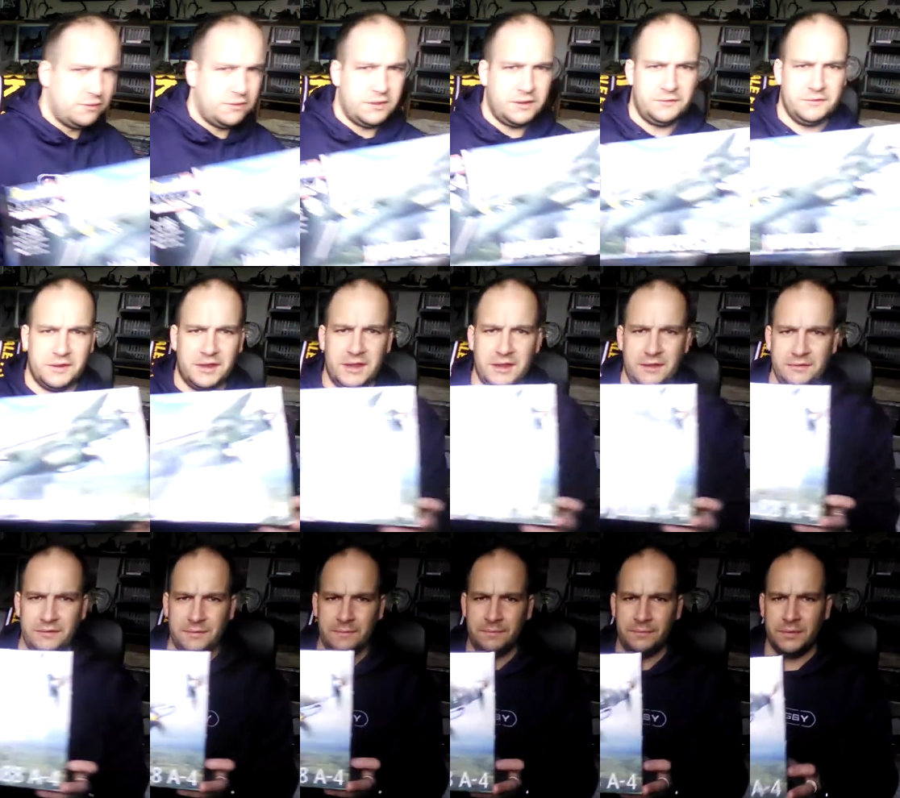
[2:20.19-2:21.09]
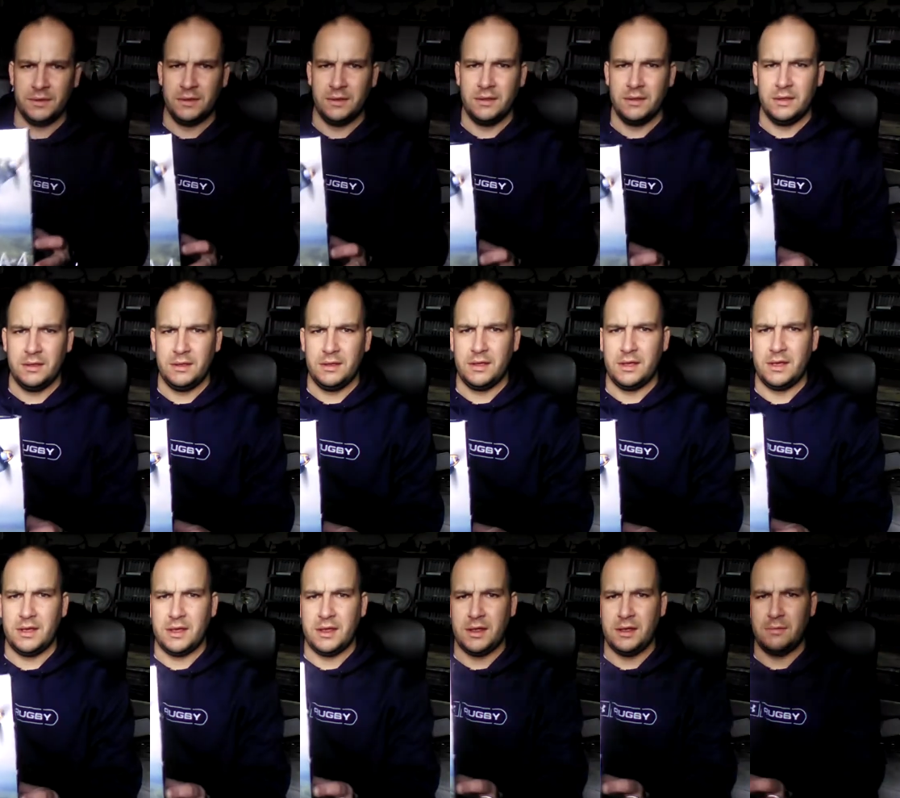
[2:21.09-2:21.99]
this kit.
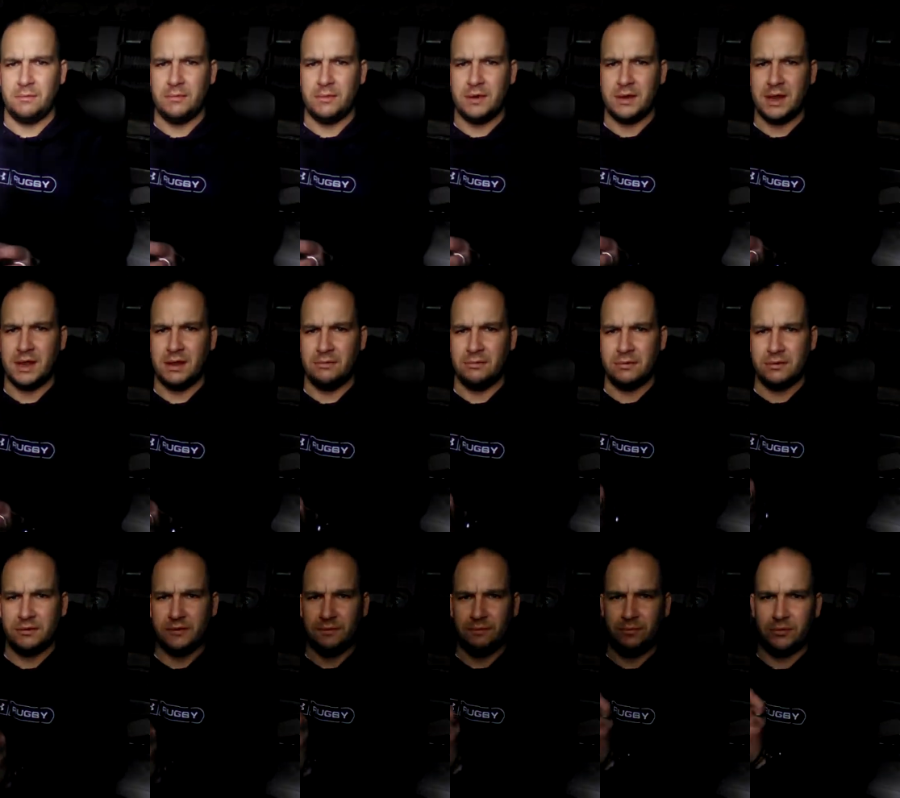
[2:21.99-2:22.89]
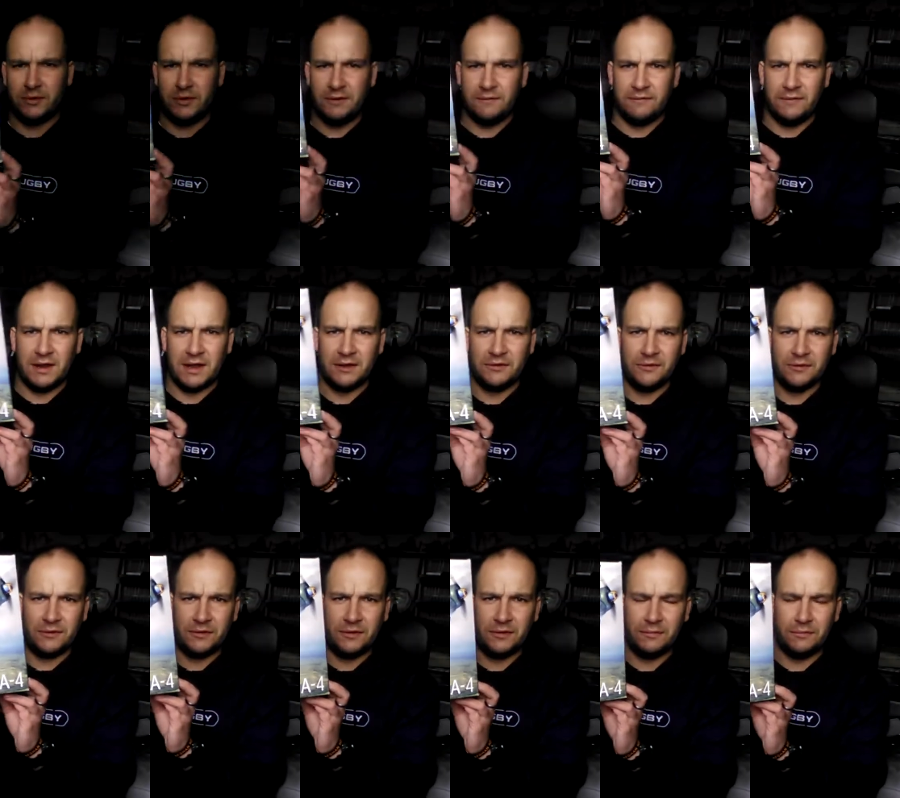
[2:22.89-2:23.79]
Now, bloody flash
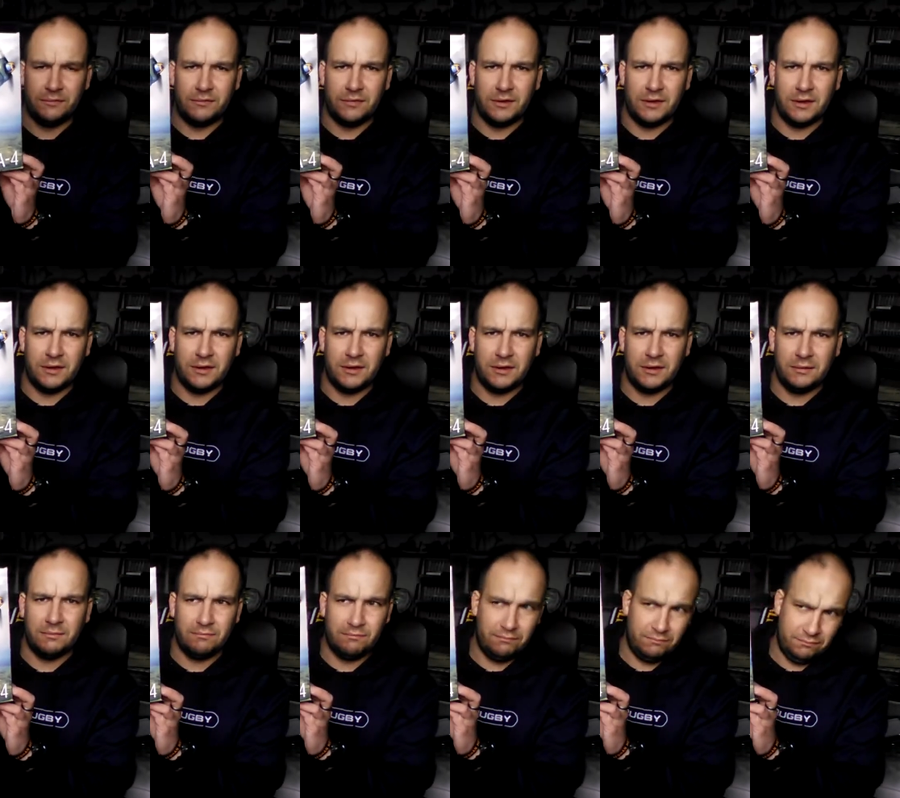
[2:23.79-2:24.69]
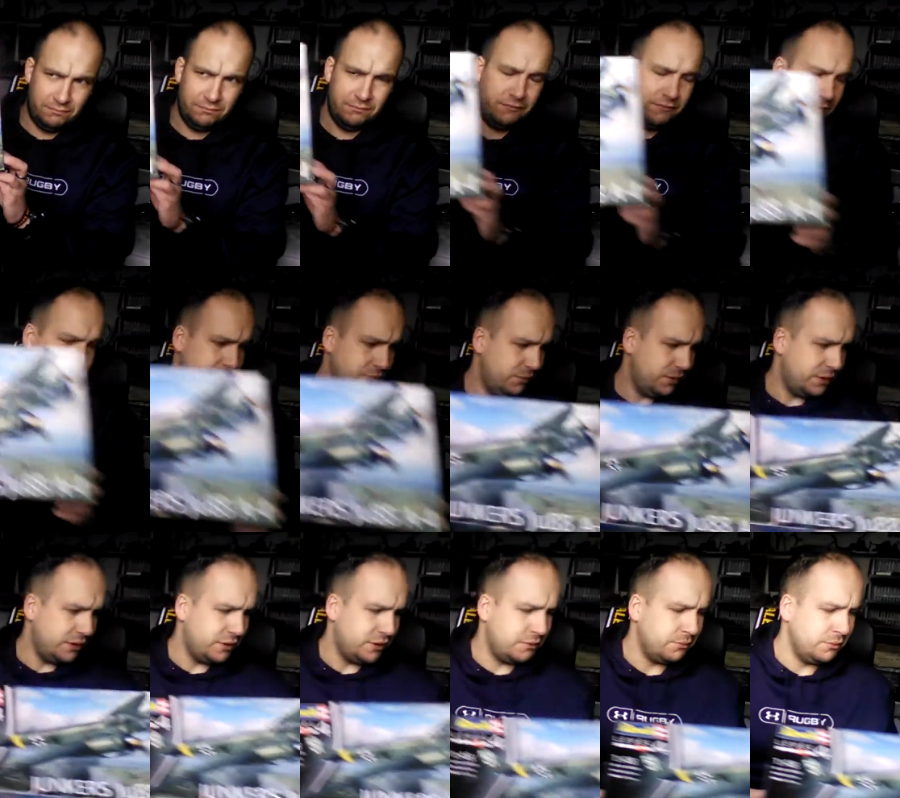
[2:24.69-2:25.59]
on the from the
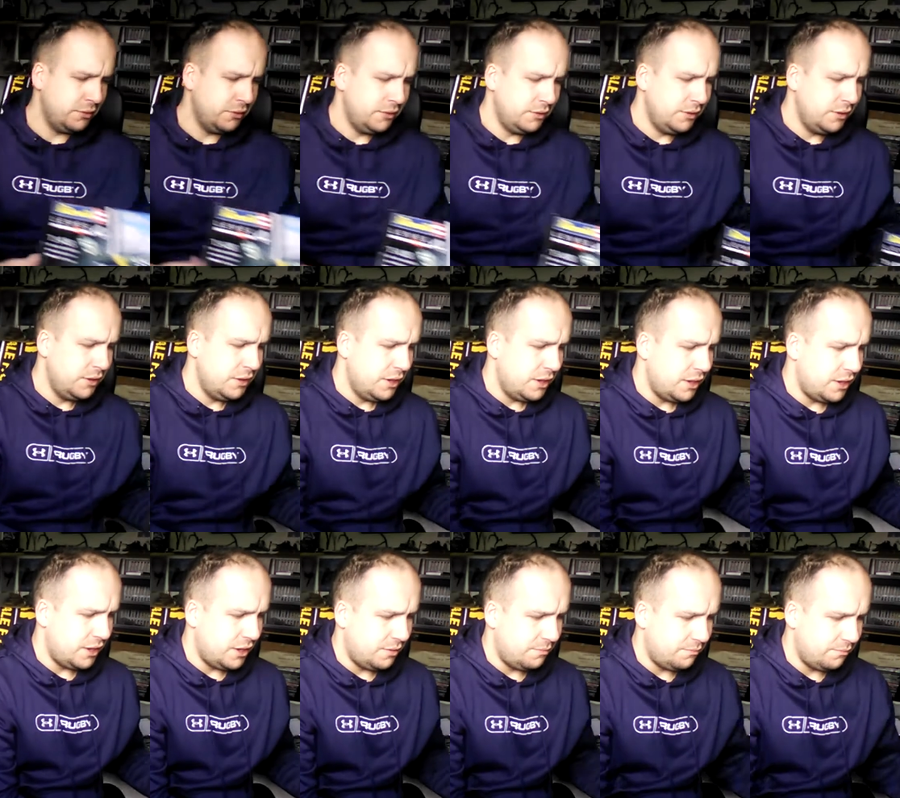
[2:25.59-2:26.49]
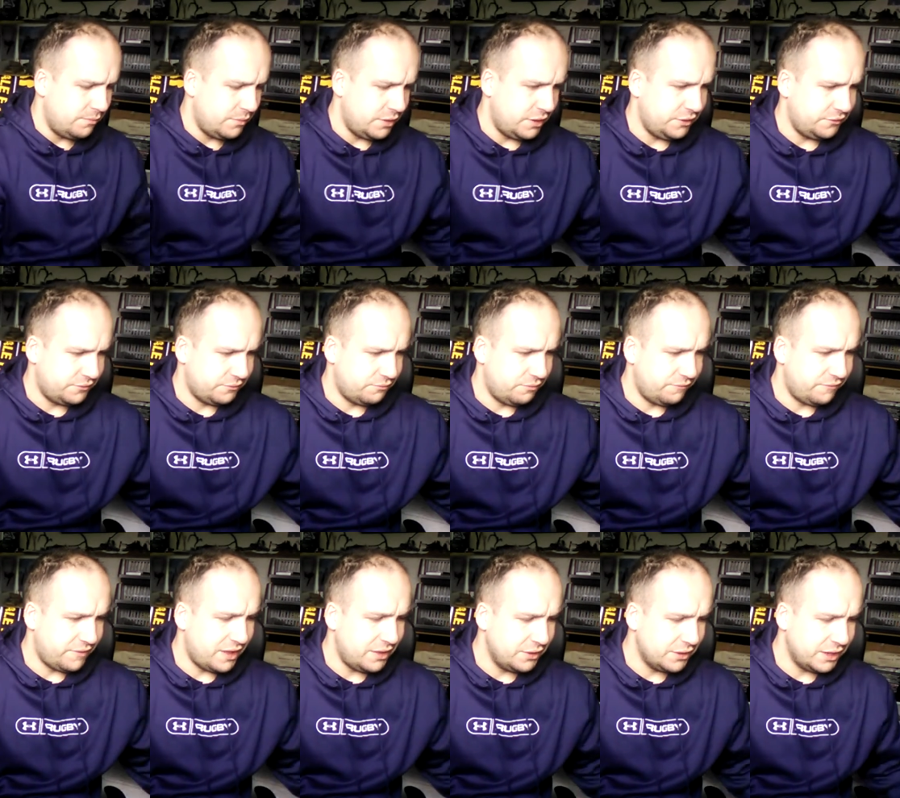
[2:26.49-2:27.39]
window. It's a
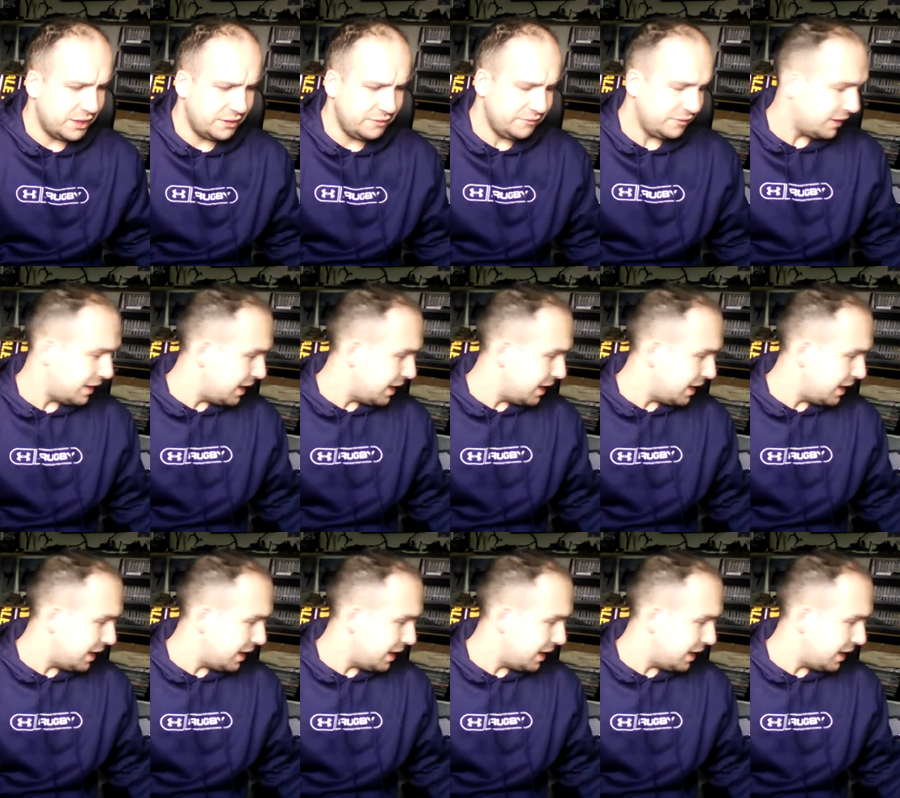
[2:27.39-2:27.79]
Reval kit,